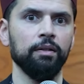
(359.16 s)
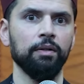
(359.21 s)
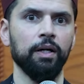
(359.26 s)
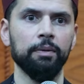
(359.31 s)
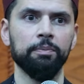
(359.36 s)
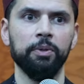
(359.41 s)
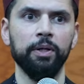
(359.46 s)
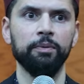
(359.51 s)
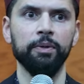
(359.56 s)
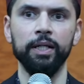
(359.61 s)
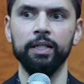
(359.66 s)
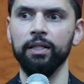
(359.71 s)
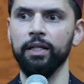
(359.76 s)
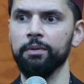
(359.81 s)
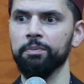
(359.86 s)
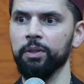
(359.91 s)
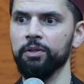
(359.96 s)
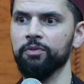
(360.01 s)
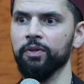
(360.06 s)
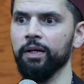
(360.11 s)
I pray regularly, I
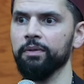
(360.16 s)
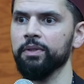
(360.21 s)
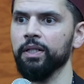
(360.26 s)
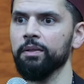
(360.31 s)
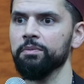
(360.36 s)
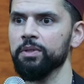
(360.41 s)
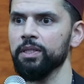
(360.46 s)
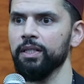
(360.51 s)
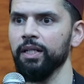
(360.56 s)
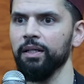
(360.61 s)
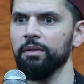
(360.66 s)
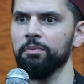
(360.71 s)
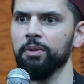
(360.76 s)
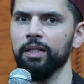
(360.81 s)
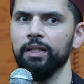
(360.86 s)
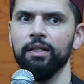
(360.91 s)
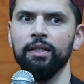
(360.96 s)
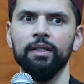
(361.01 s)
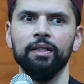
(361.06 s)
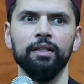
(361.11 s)
pray five times a day,
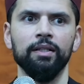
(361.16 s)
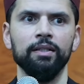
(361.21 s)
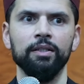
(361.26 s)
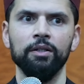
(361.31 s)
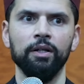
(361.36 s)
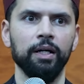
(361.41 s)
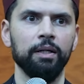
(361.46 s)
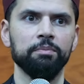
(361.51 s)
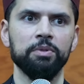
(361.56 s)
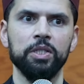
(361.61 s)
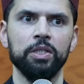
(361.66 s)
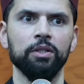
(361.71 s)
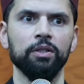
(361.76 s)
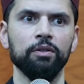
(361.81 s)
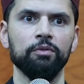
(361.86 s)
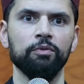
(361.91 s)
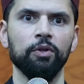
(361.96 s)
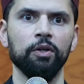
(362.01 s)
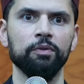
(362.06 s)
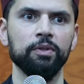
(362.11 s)
but you know, I'm still
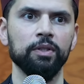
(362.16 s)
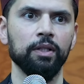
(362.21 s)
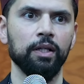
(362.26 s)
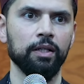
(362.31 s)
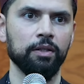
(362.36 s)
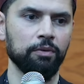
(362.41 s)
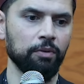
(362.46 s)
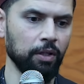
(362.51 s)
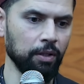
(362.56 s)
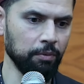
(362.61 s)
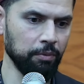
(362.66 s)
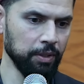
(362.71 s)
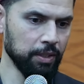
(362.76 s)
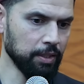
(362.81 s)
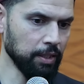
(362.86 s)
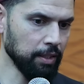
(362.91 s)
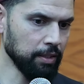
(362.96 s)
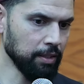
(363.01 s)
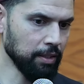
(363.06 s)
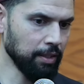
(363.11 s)
involved in a lot of wrong. We
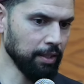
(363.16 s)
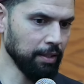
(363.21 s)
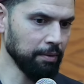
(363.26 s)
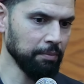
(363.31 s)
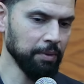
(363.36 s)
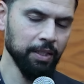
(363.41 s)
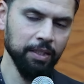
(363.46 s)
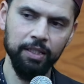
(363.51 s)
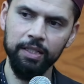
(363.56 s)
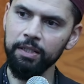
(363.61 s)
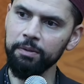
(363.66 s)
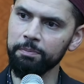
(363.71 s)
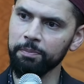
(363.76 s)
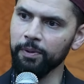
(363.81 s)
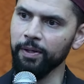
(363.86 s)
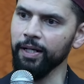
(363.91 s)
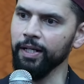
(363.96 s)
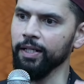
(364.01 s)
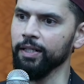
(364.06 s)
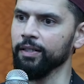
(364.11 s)
say to them, keep
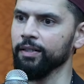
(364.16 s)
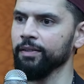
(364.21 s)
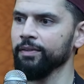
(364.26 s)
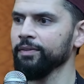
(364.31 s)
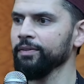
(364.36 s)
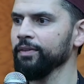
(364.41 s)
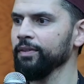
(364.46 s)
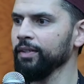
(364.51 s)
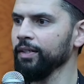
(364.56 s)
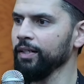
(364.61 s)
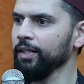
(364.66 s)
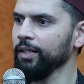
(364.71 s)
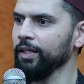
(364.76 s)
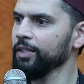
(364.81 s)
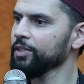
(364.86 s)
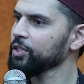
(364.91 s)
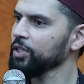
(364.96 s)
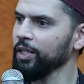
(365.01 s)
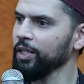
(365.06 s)
praying. It's